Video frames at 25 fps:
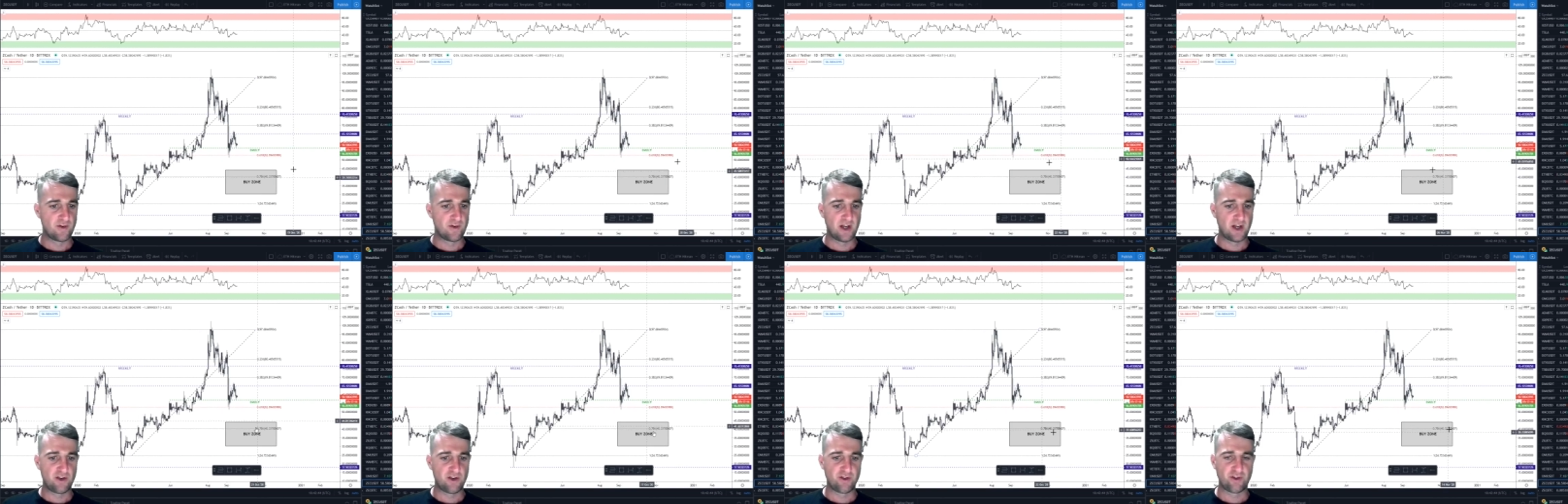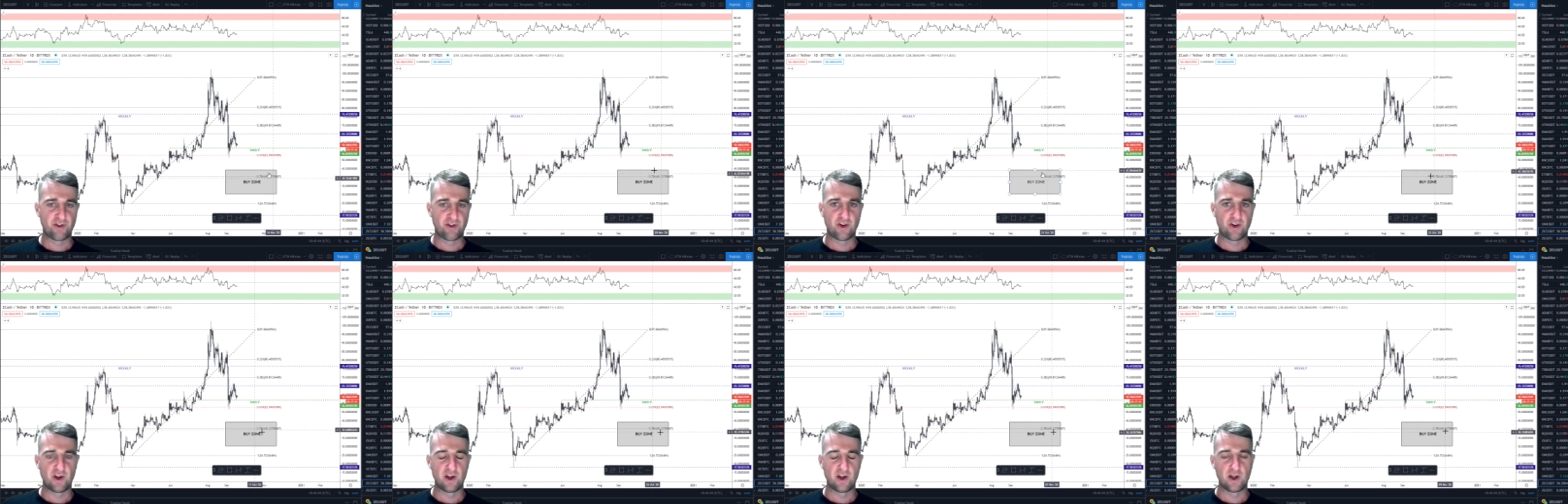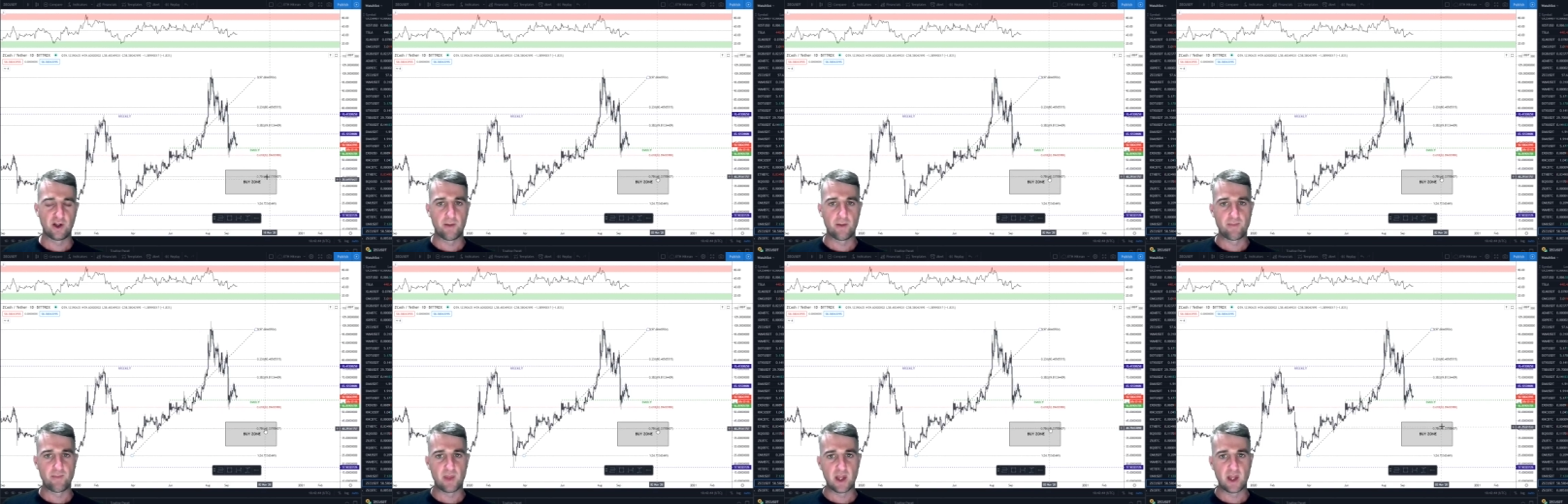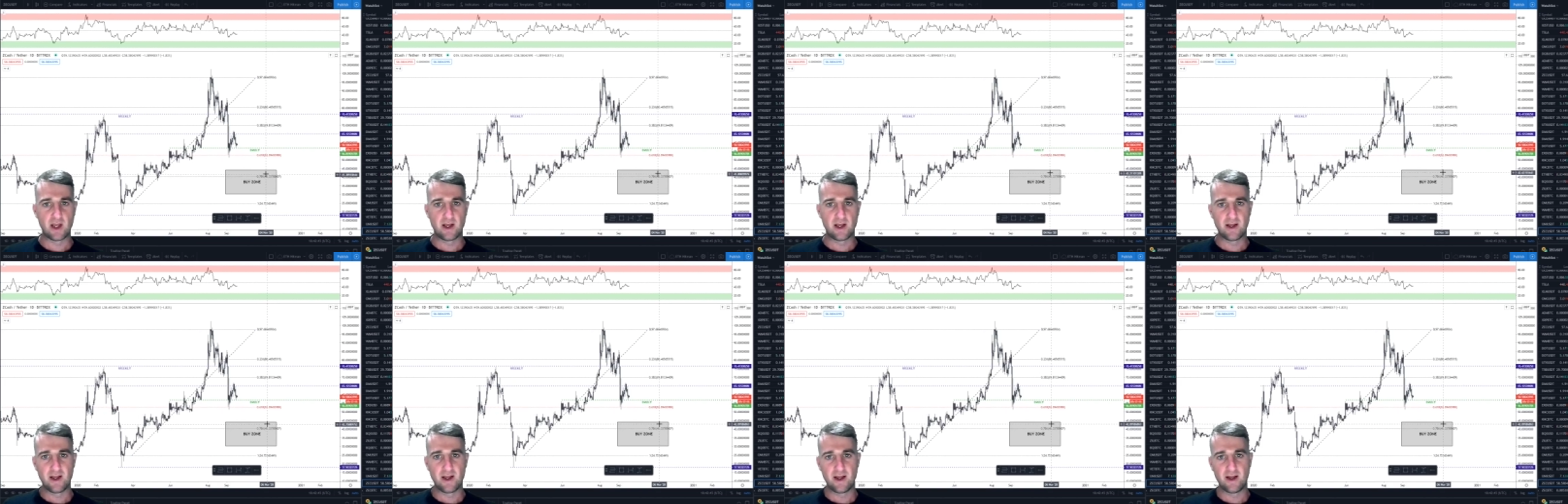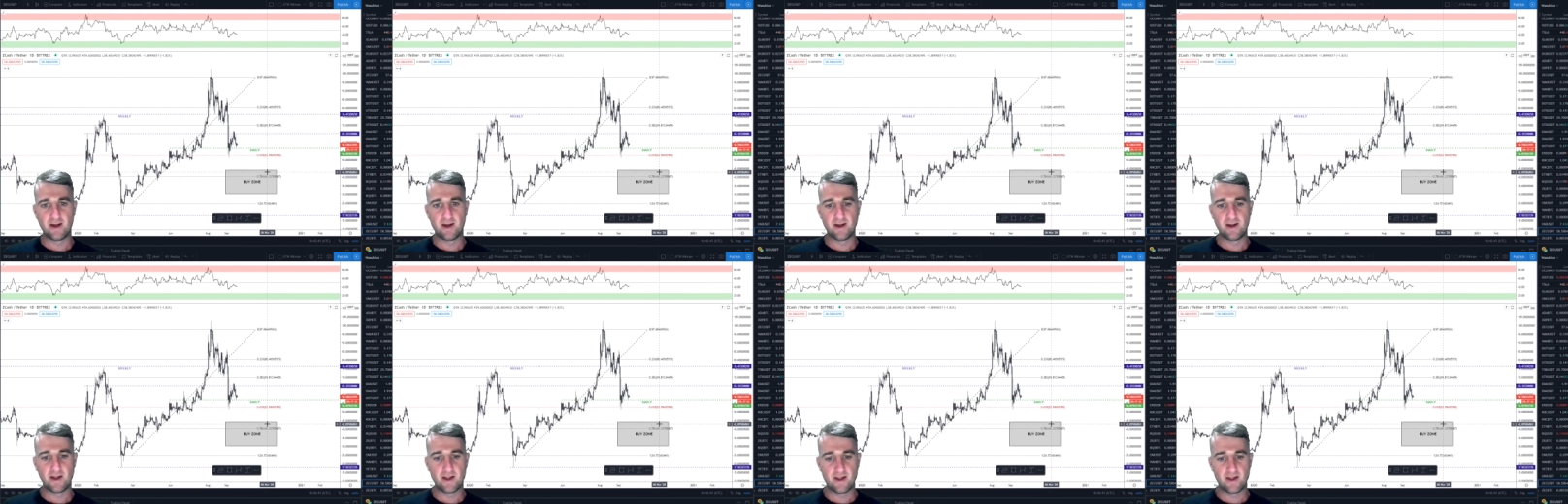That is just um,
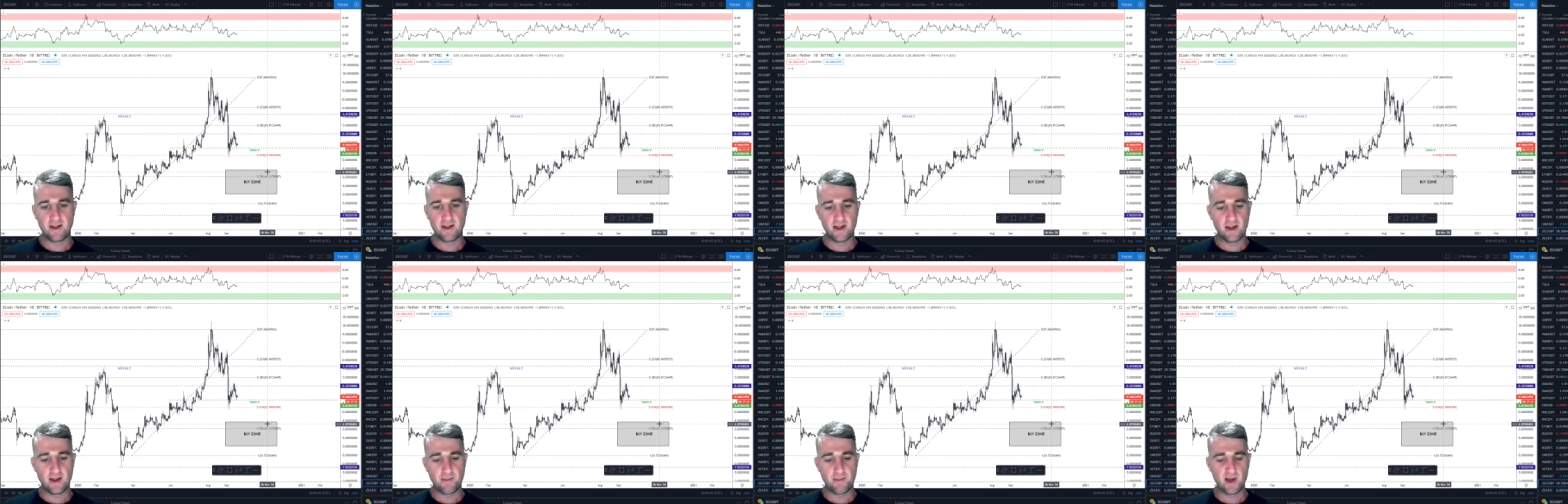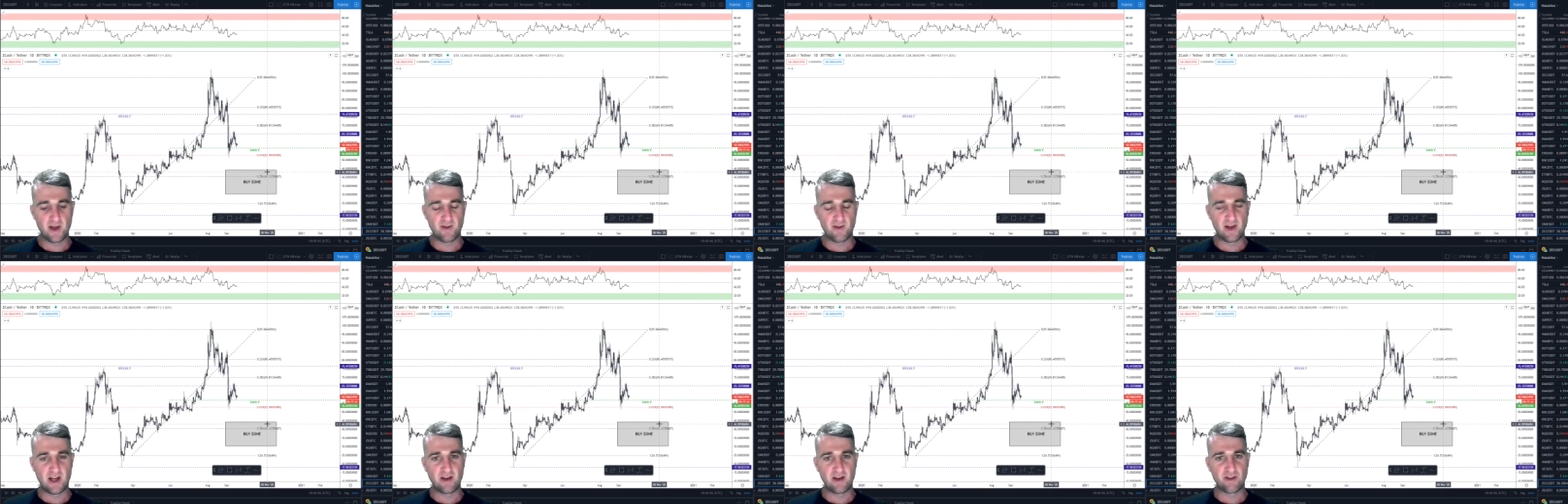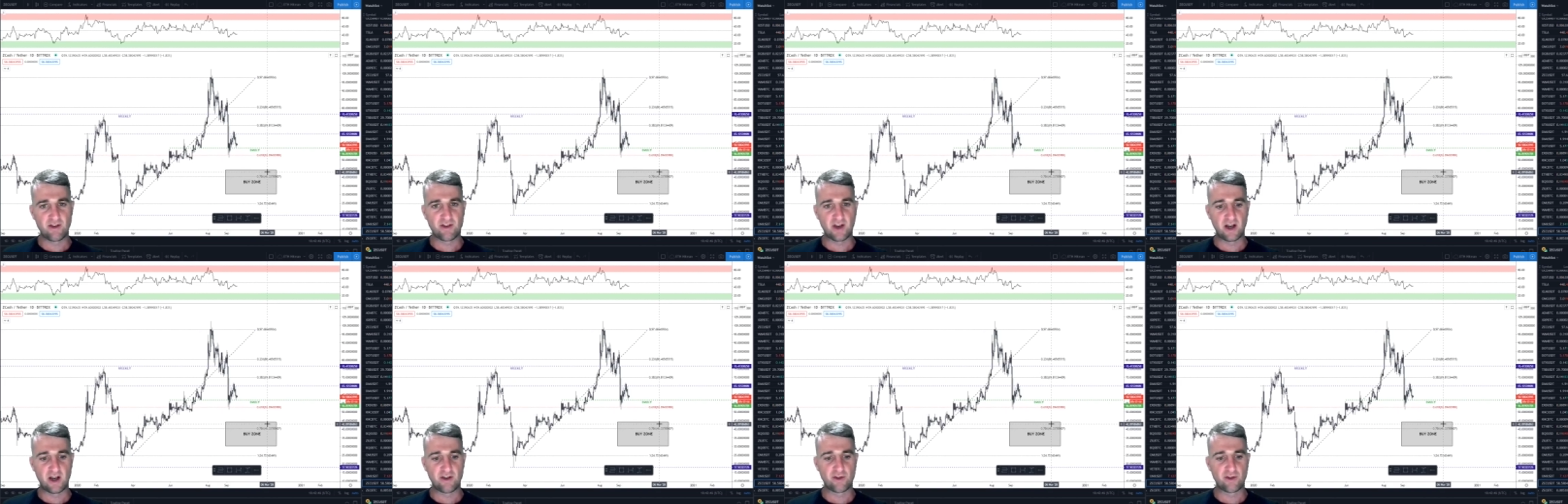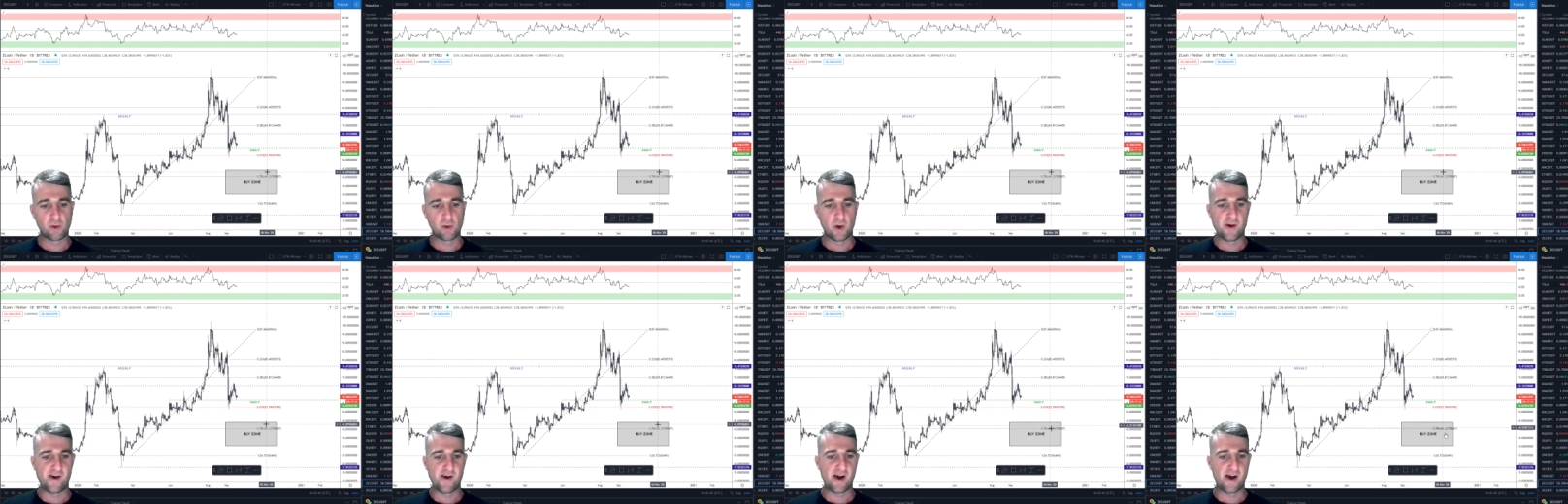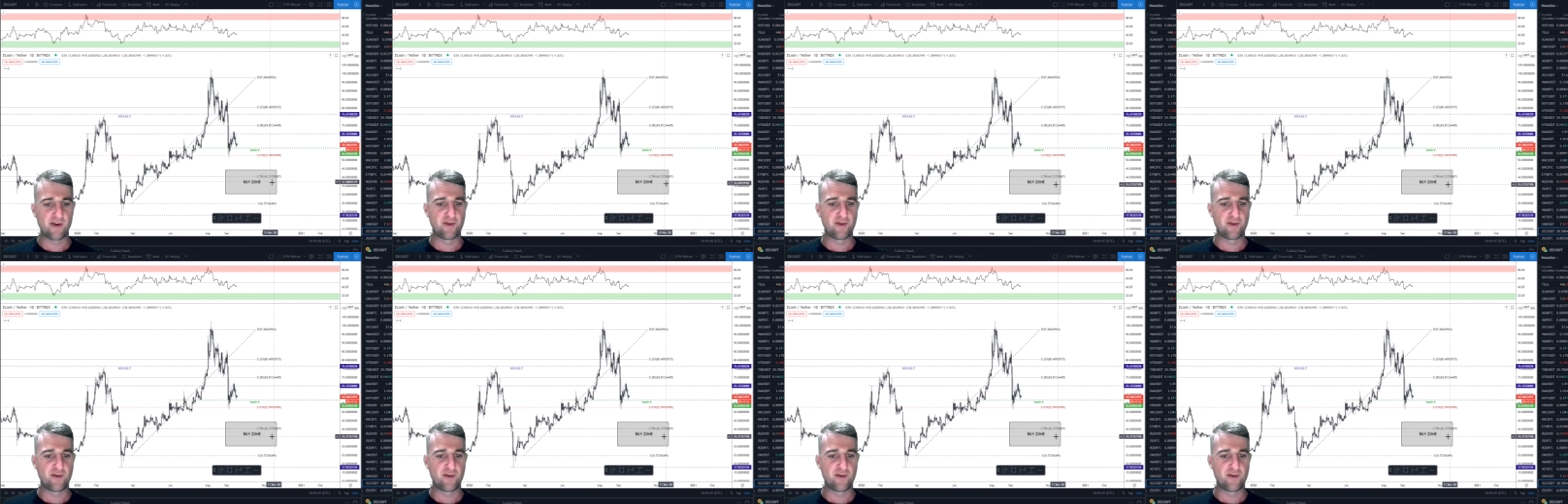a bit of an insight to where I